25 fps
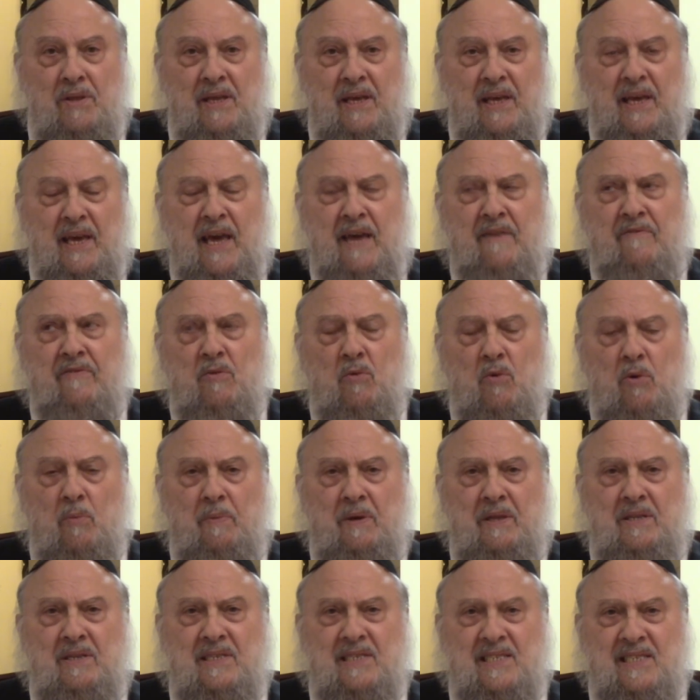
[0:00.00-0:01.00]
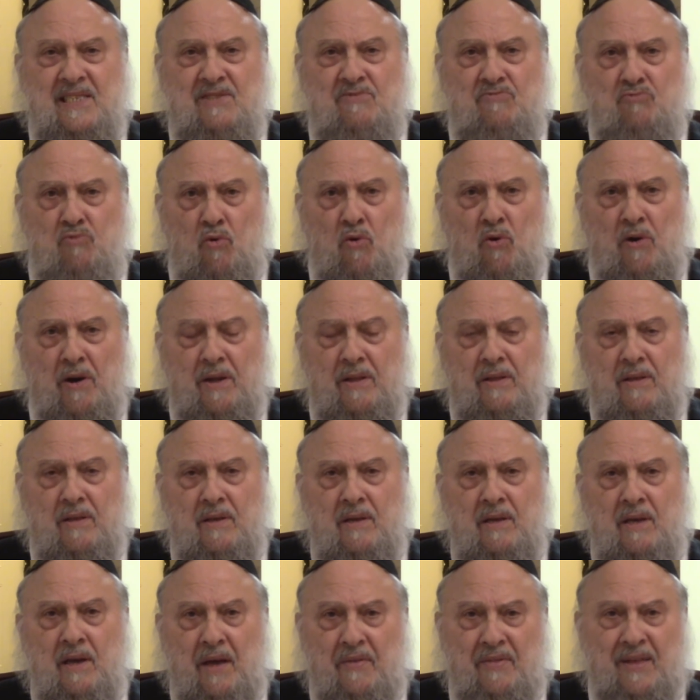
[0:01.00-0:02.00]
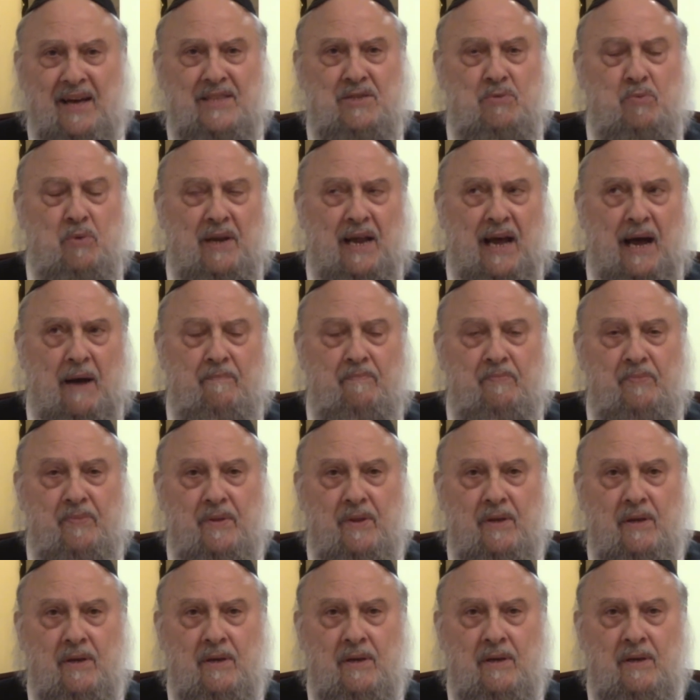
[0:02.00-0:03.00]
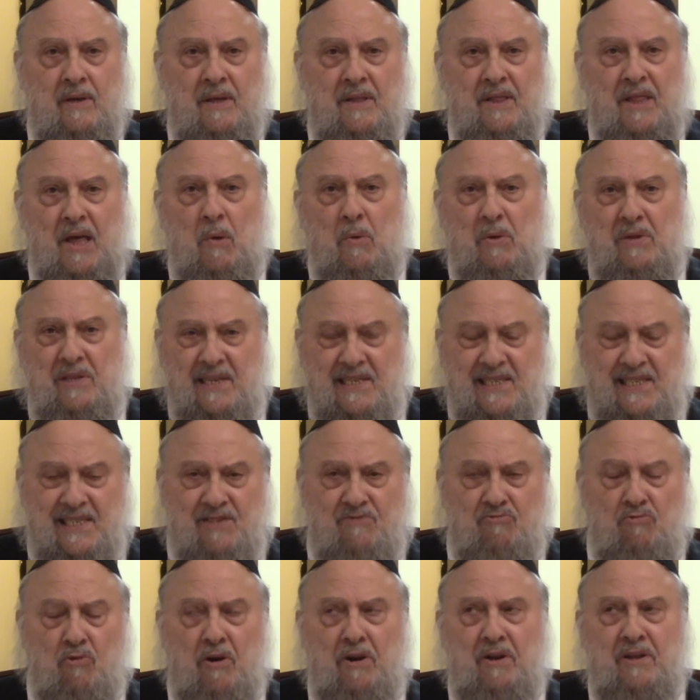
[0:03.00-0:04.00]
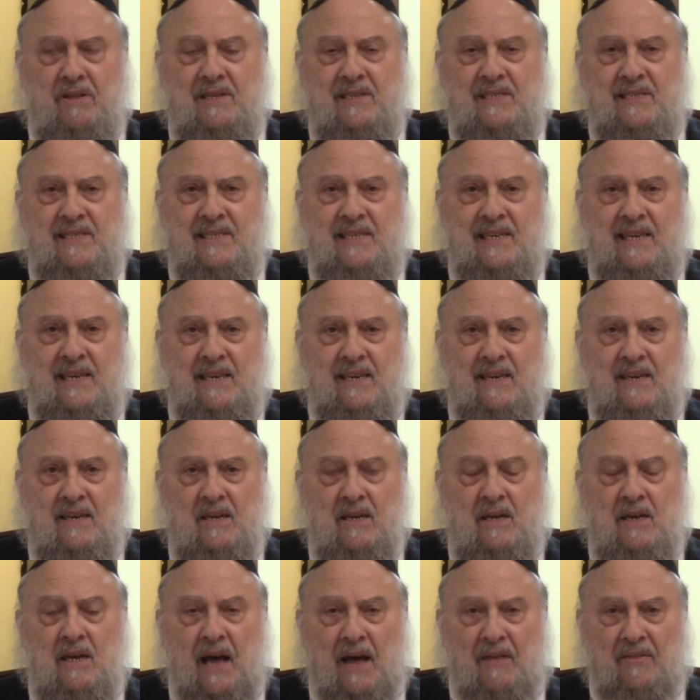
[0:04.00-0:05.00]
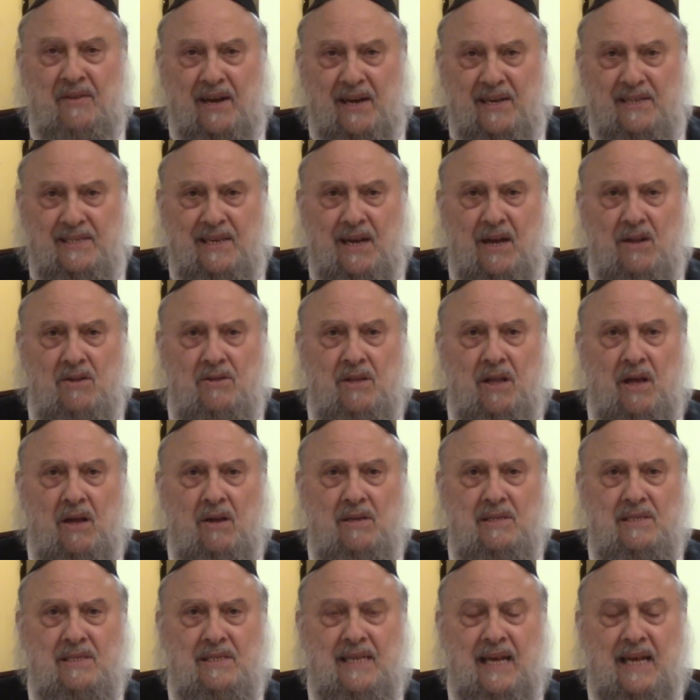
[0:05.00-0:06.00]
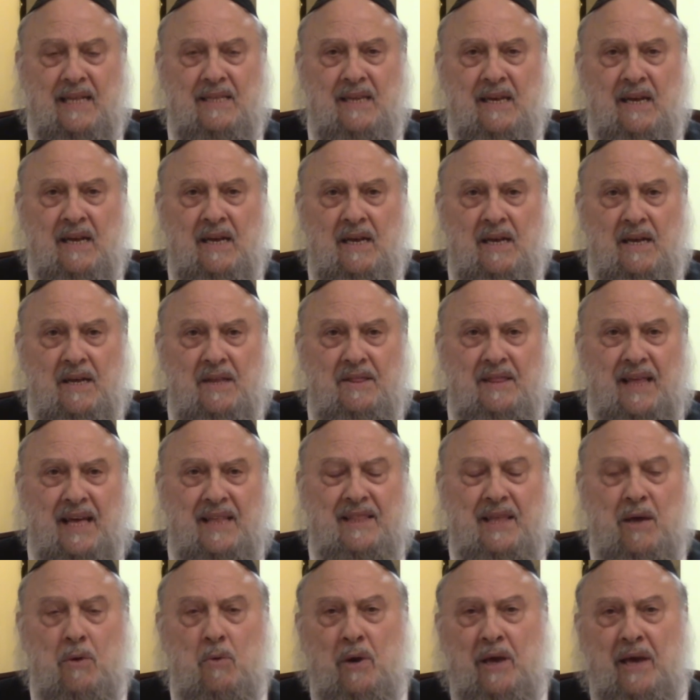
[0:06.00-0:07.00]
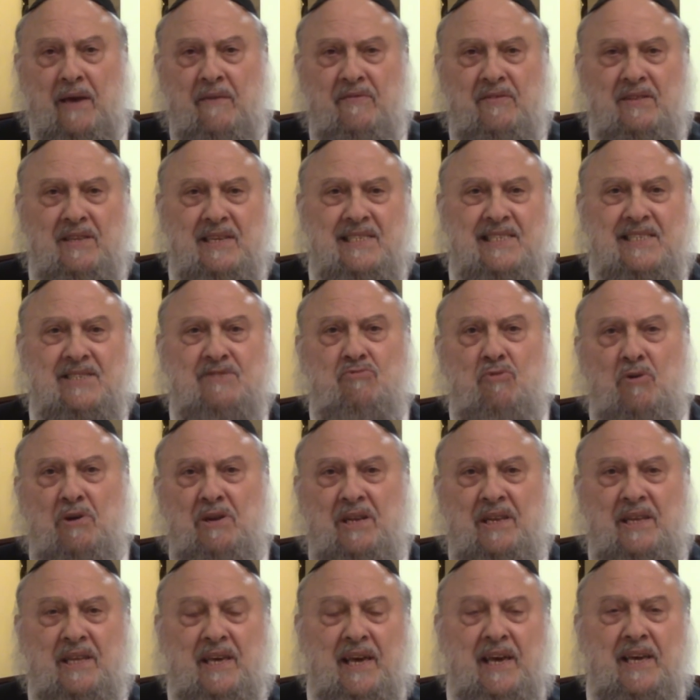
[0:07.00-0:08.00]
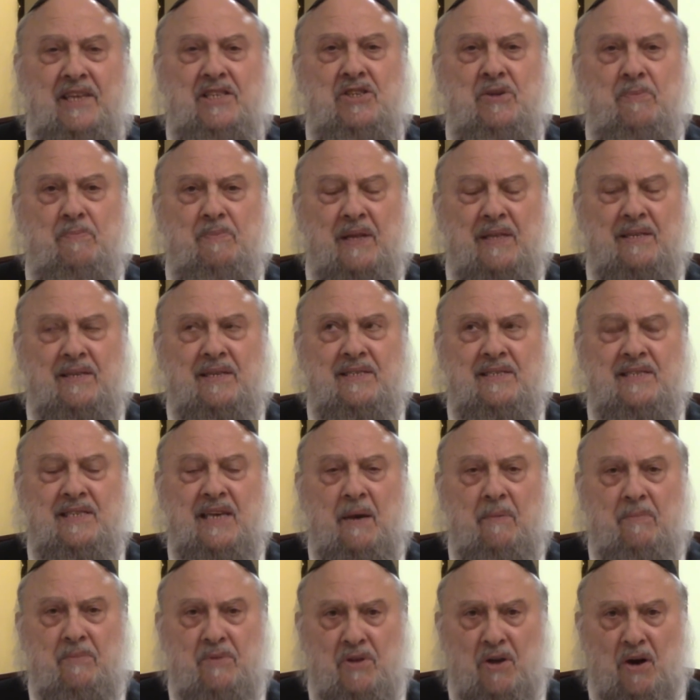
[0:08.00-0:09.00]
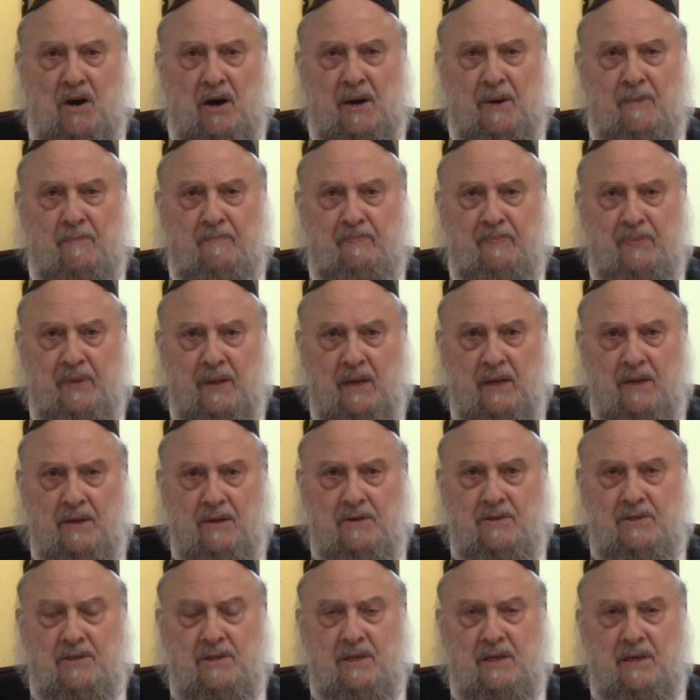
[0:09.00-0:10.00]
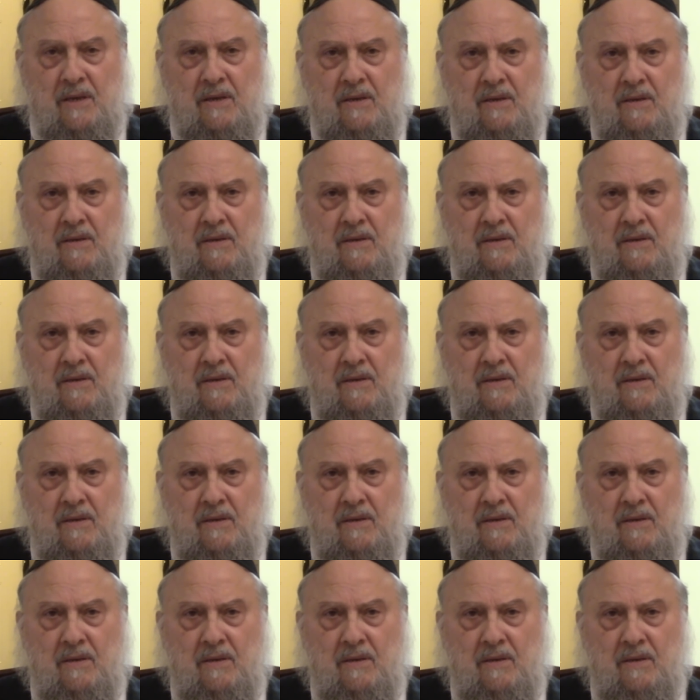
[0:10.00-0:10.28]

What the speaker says: evil will be destroyed, and that's what happened. They were destroyed at the sea, and the Chazal tell us that they were even destroyed in Egypt at the same time, you see.